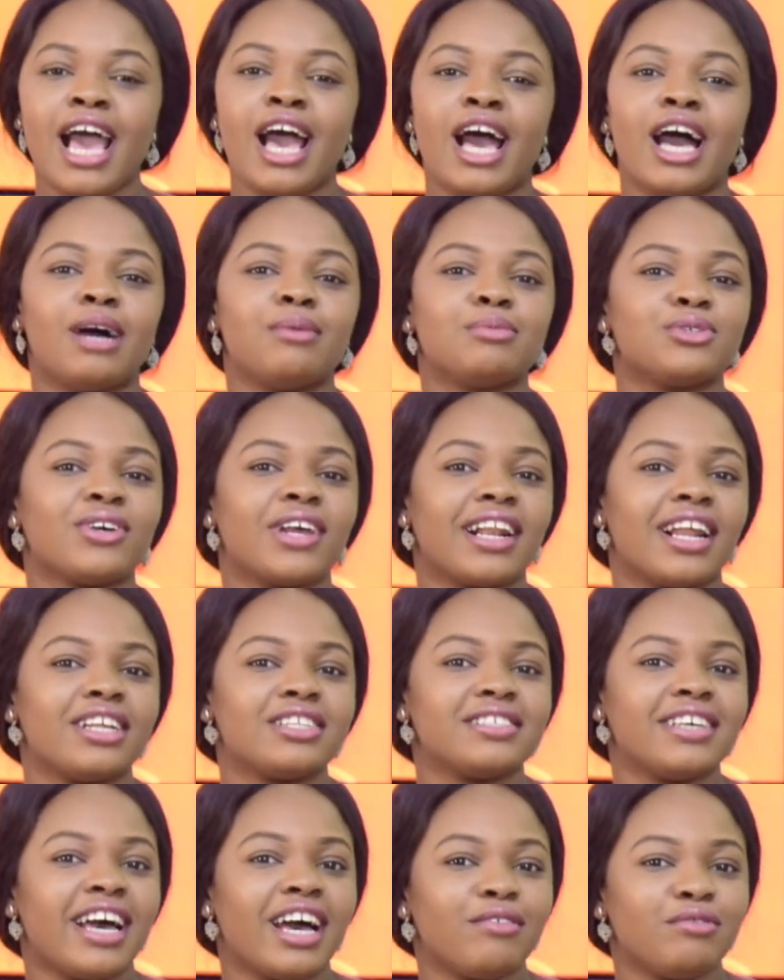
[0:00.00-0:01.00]
I'm so glad
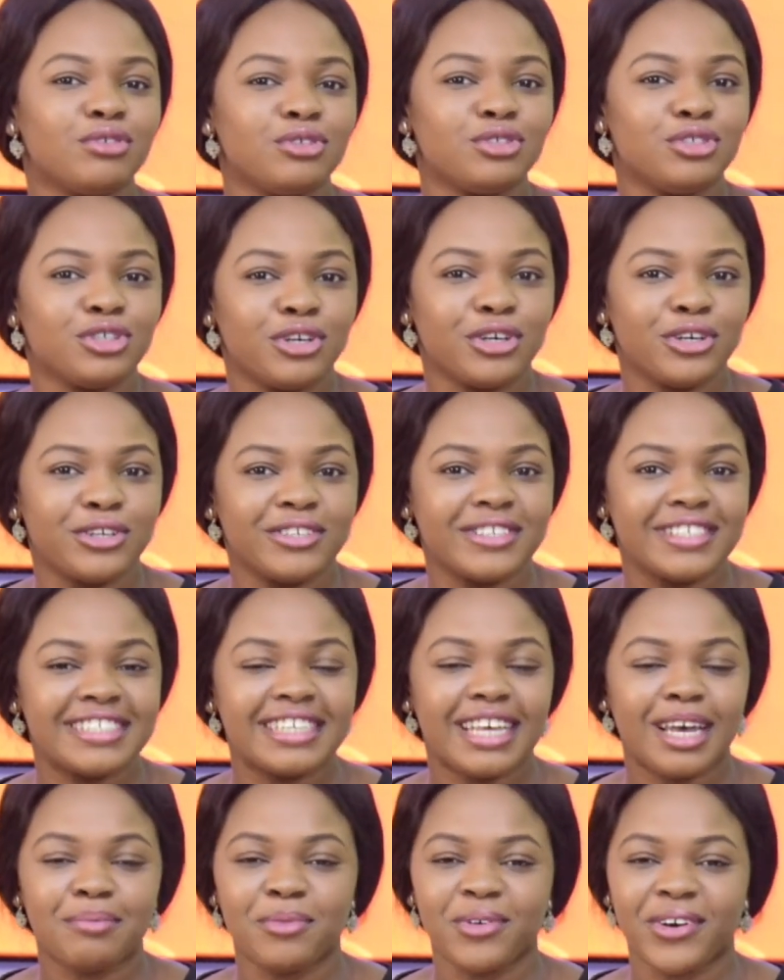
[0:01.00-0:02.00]
to have you join us.
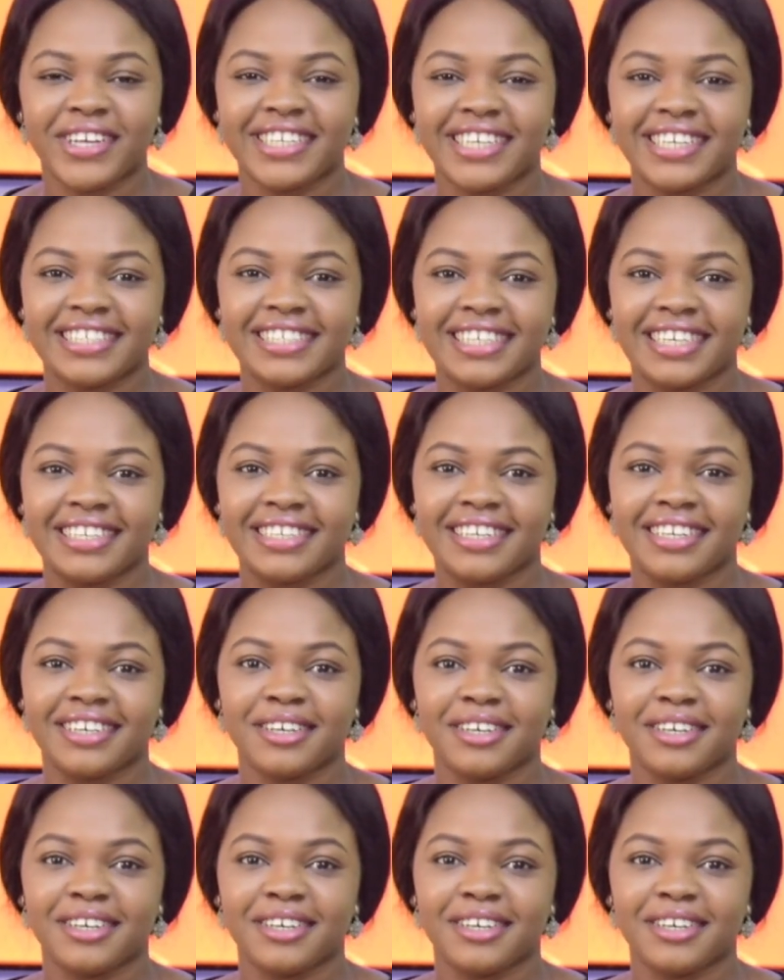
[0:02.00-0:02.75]
I'm Adanna.